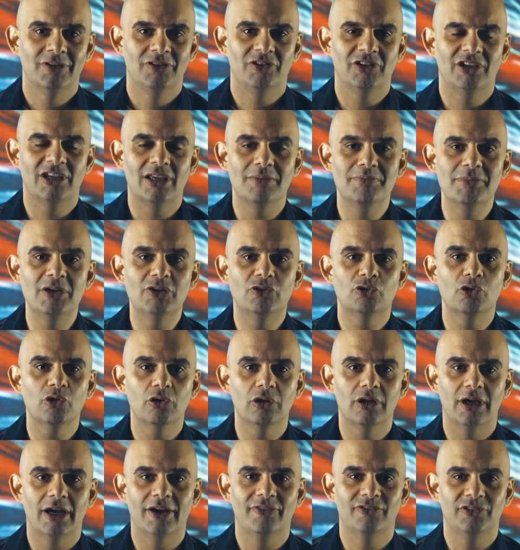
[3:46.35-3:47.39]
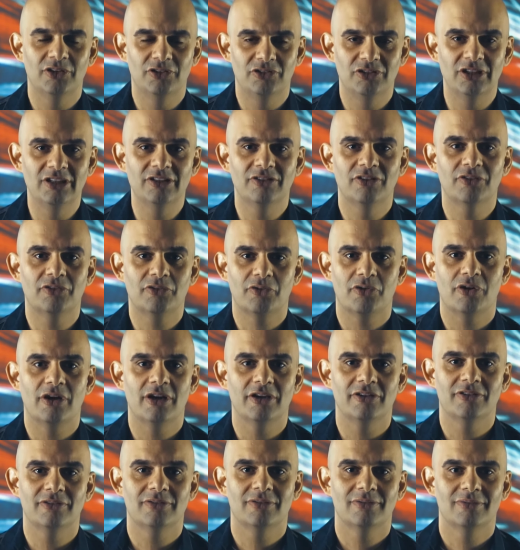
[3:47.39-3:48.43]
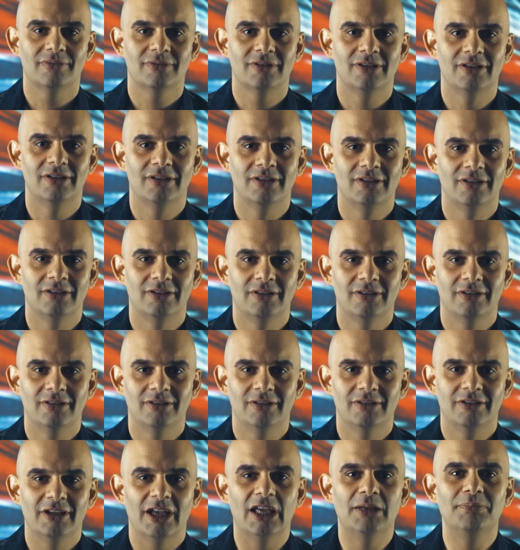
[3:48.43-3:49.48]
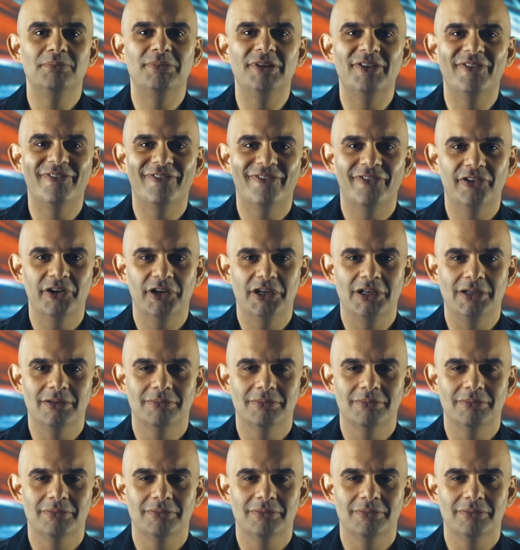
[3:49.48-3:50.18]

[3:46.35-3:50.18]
to commit your life to Jesus Christ and be free.